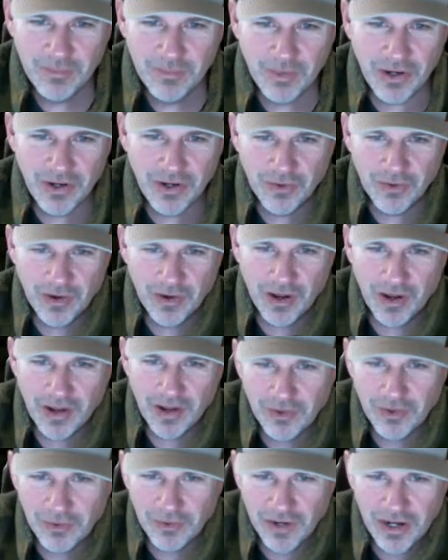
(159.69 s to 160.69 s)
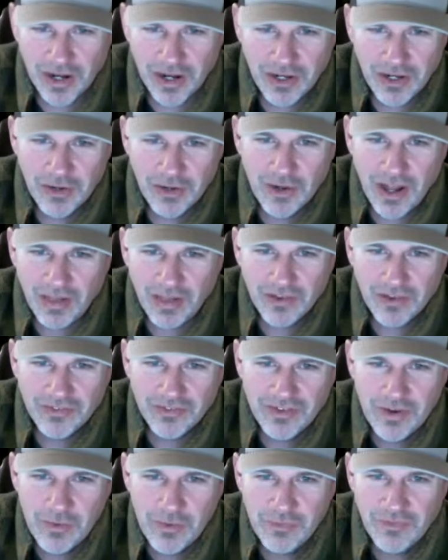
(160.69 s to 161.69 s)
But you're a
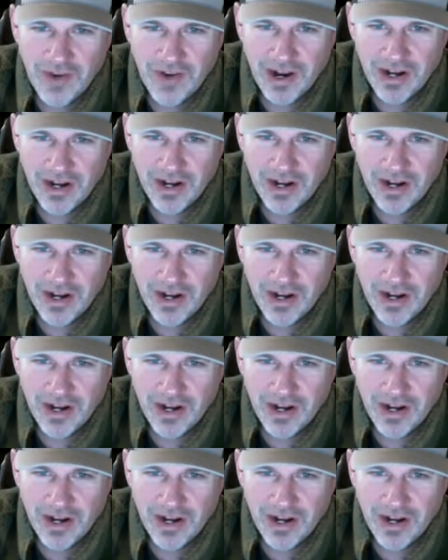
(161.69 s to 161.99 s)
LSU fan.